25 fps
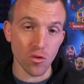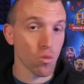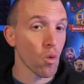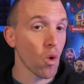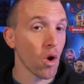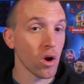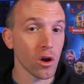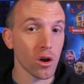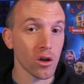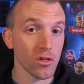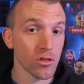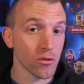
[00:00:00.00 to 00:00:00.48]

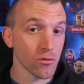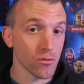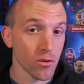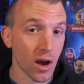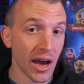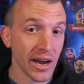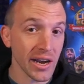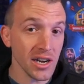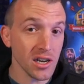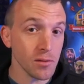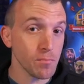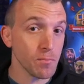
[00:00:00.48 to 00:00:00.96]
one on the
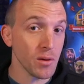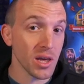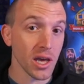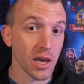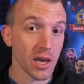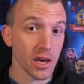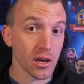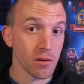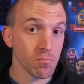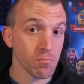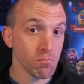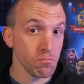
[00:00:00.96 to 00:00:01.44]
right
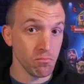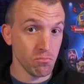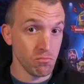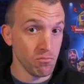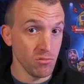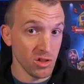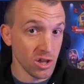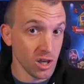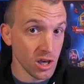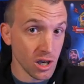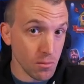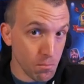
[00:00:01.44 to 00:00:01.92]
being
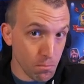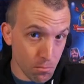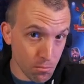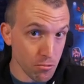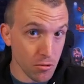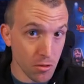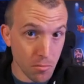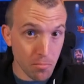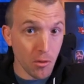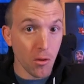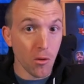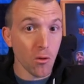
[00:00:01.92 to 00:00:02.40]
the
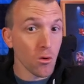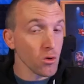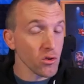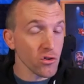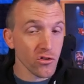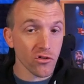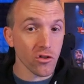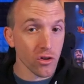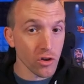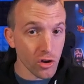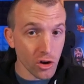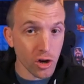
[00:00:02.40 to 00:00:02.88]

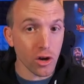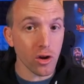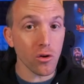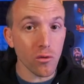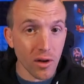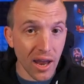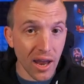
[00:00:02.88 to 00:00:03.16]
proposed new